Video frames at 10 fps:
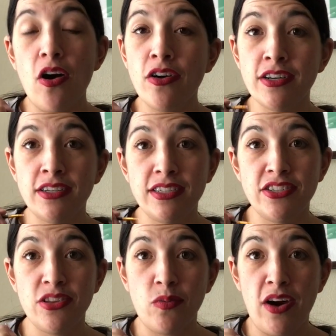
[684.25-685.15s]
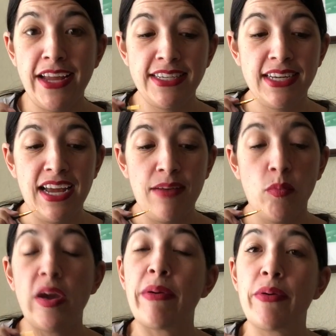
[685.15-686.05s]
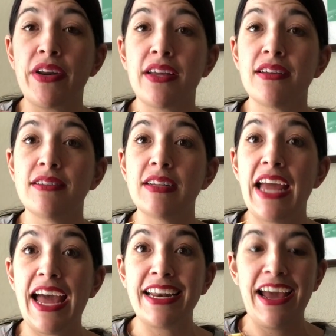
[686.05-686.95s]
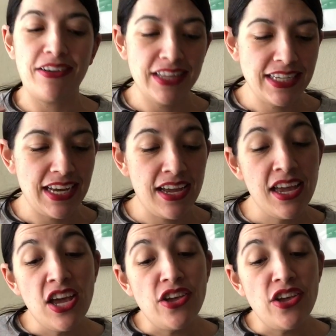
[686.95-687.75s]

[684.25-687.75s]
on to the white where we want to add our glitter.